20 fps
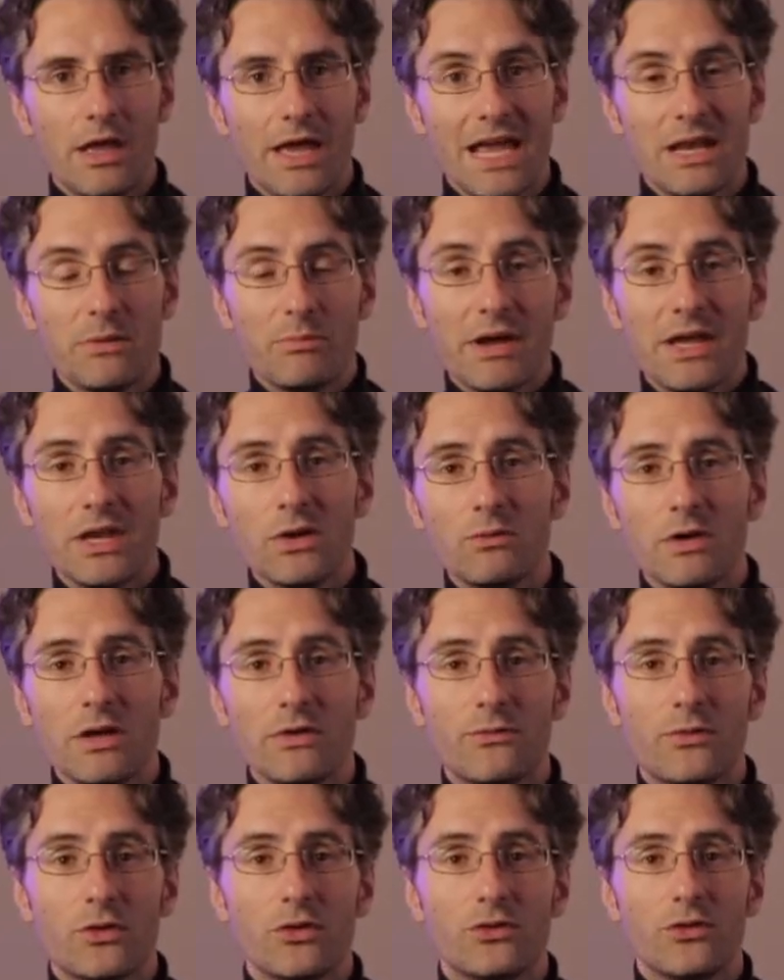And by the way,
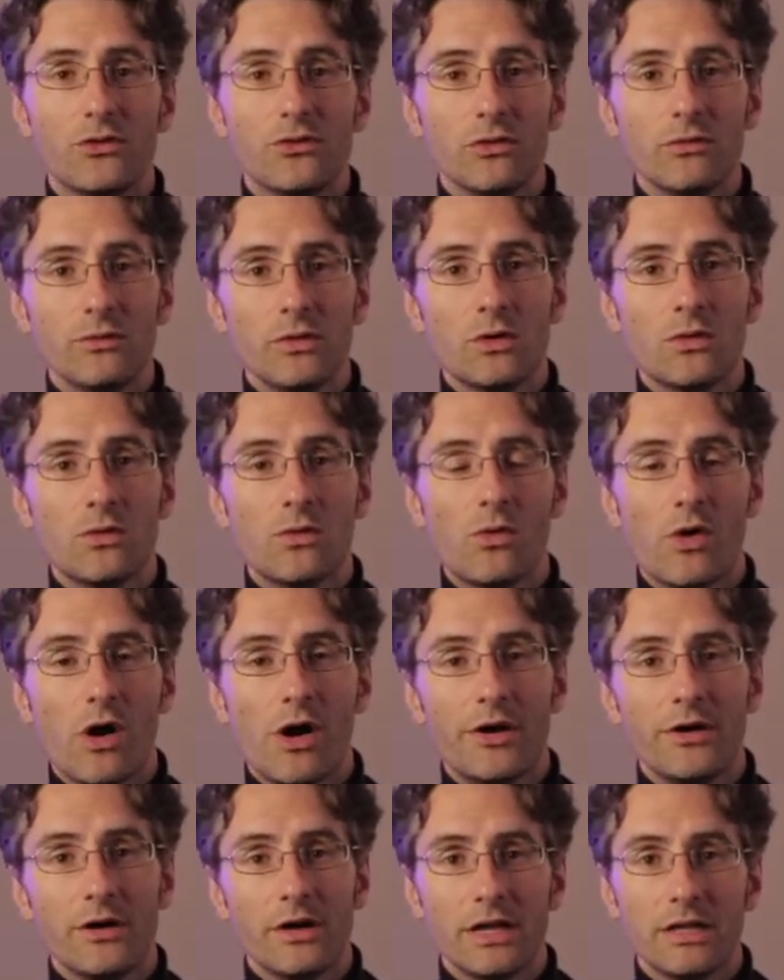for those of you who
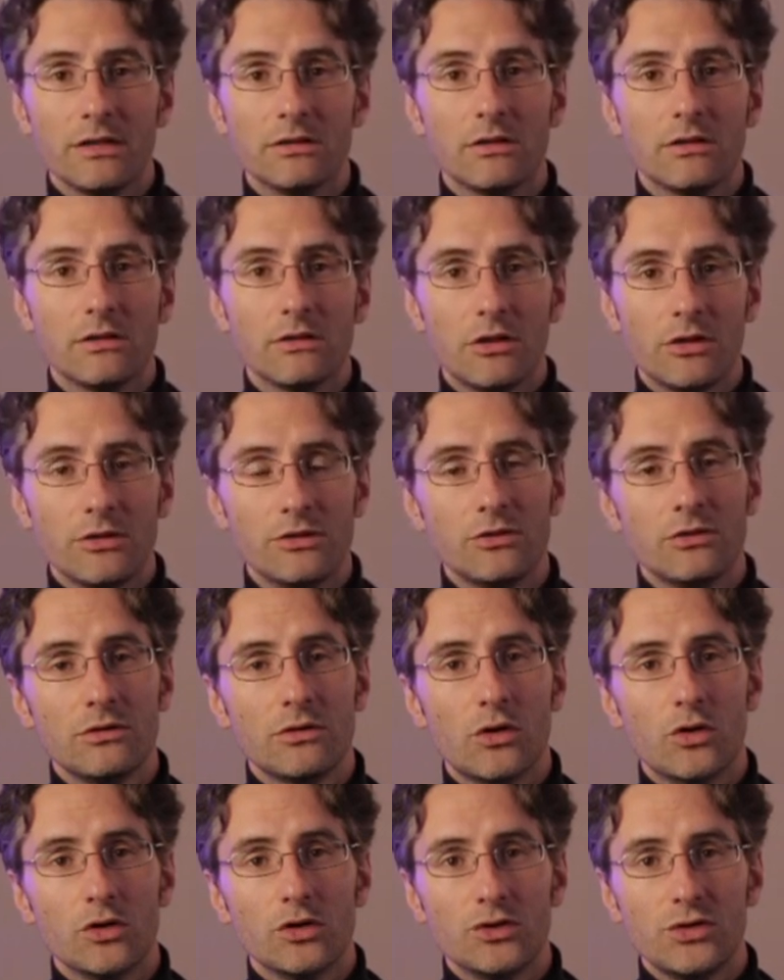are in London,
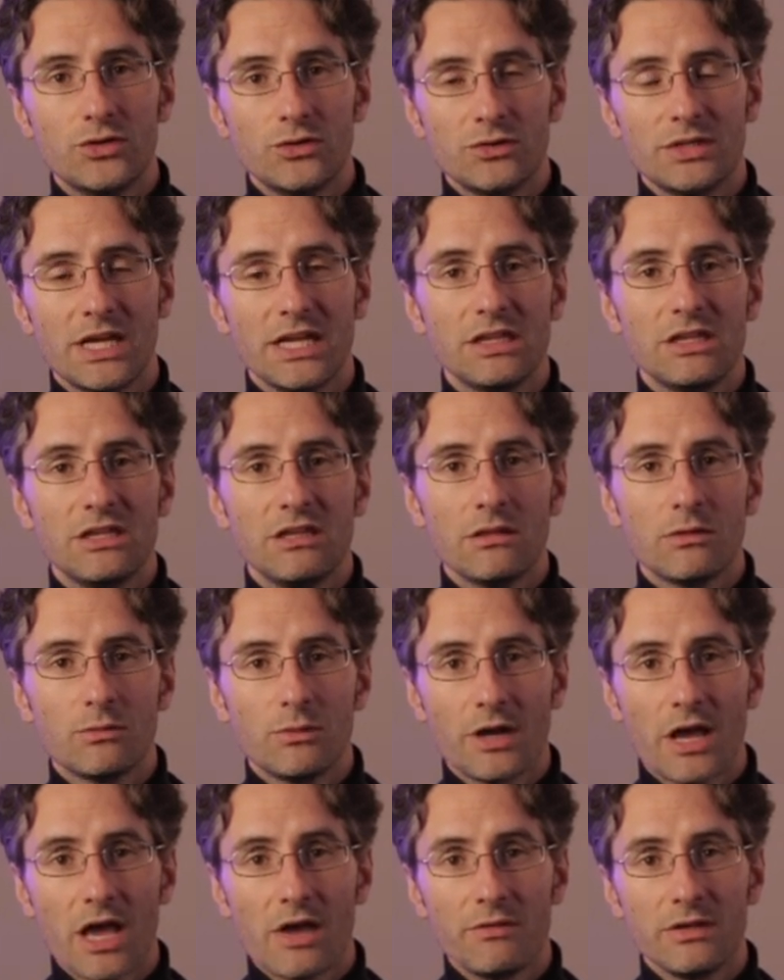on June 19th, we're
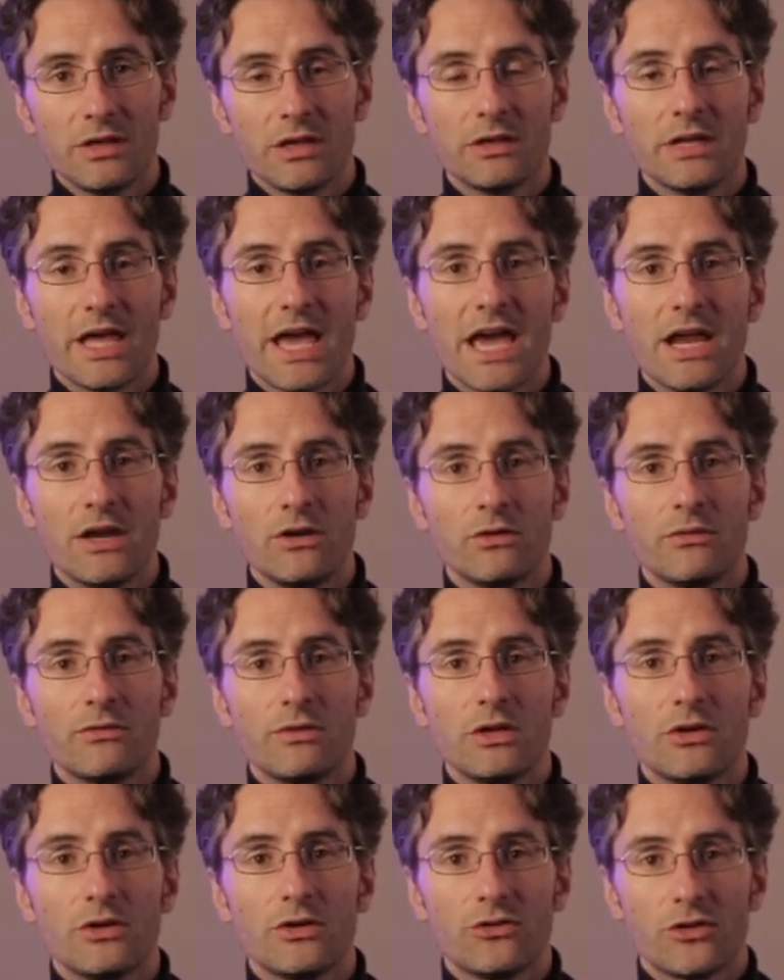having an end of
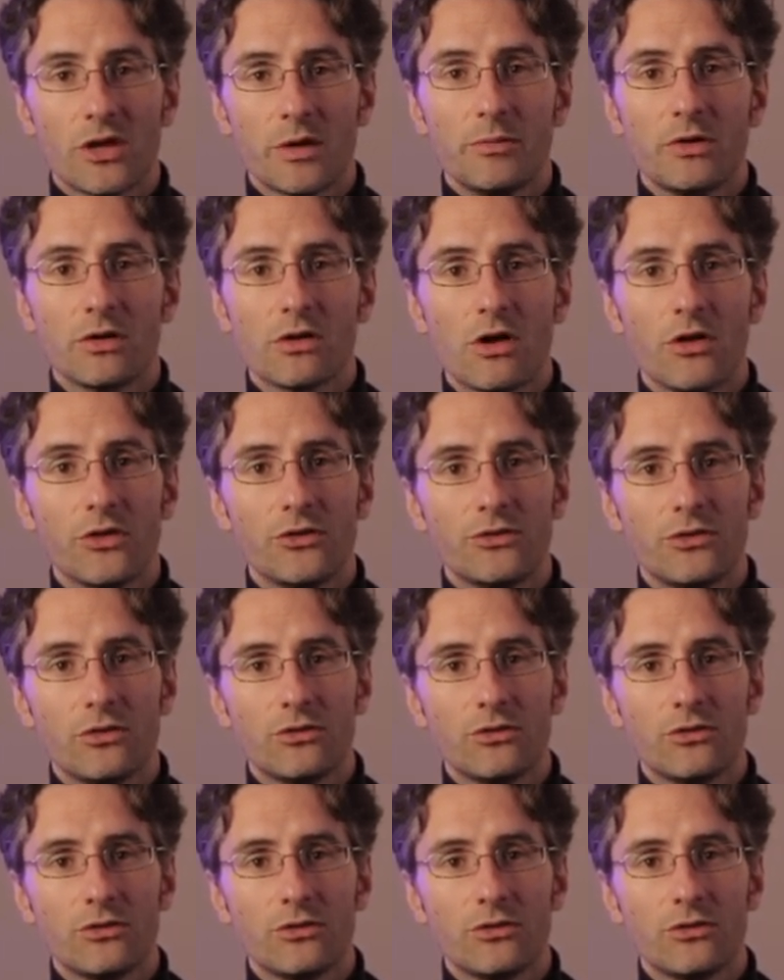year summer concert.